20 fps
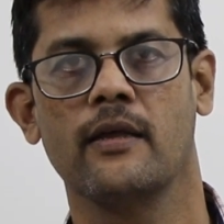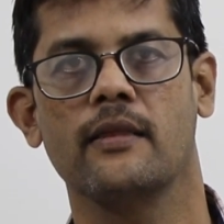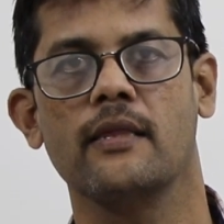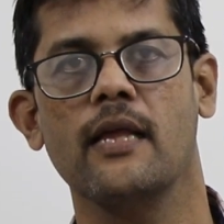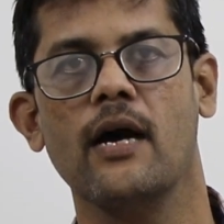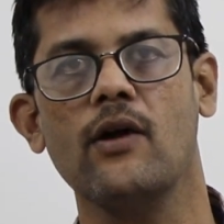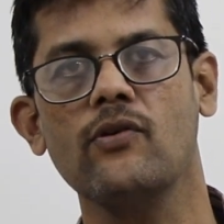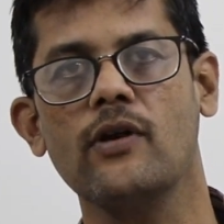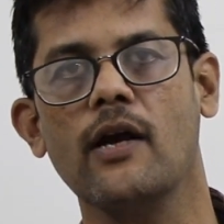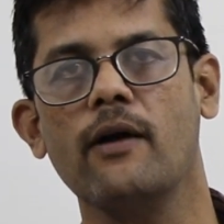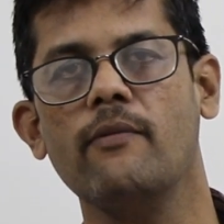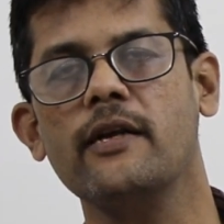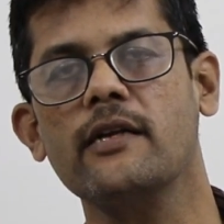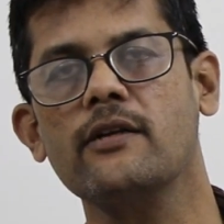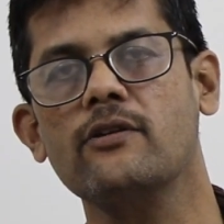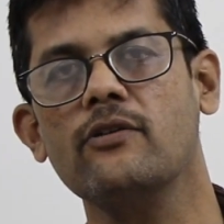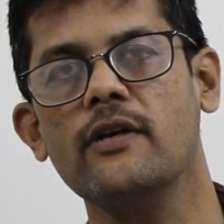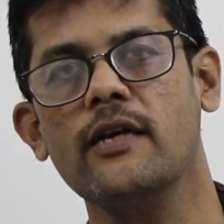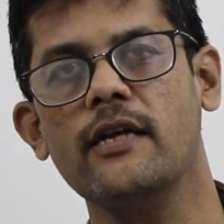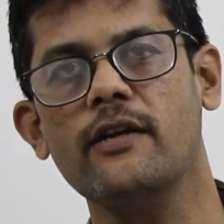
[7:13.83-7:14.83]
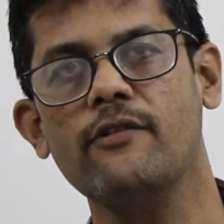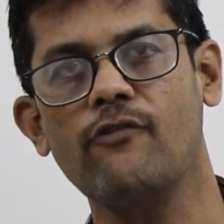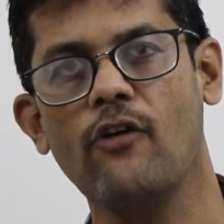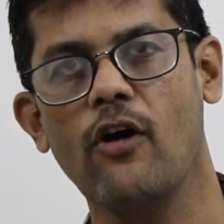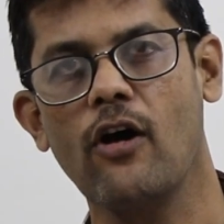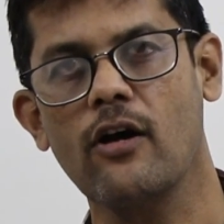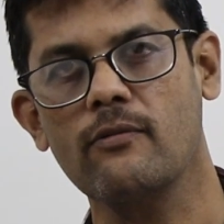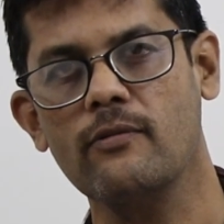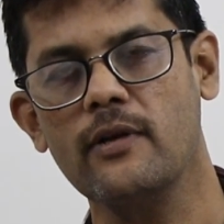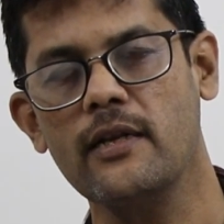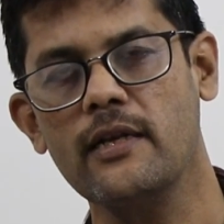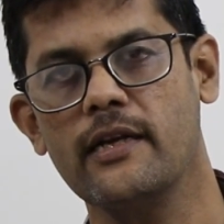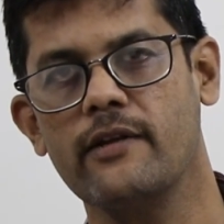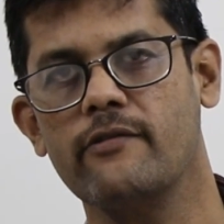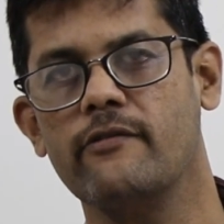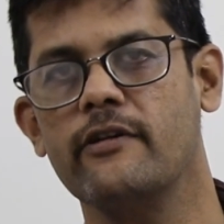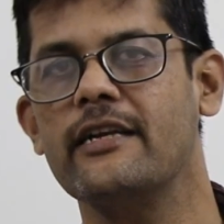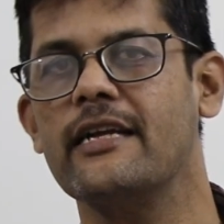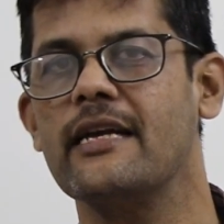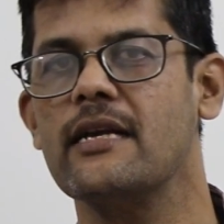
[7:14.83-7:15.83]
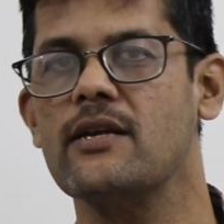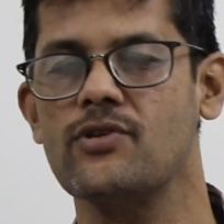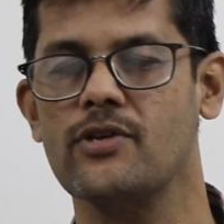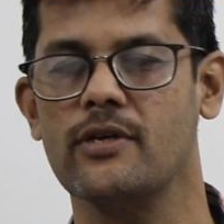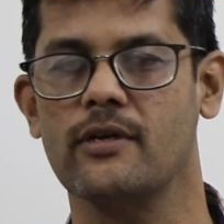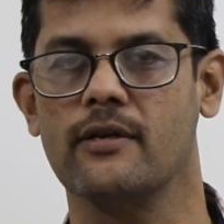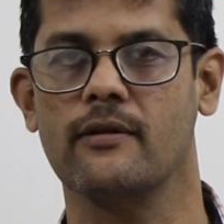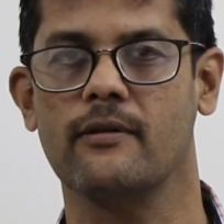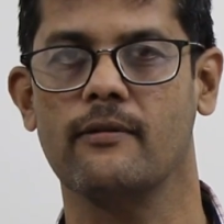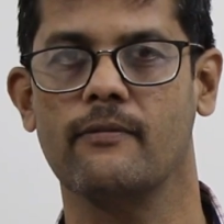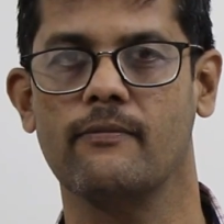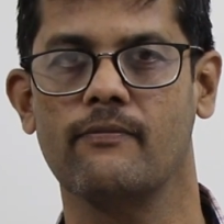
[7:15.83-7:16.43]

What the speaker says: Now coming to informal invitation.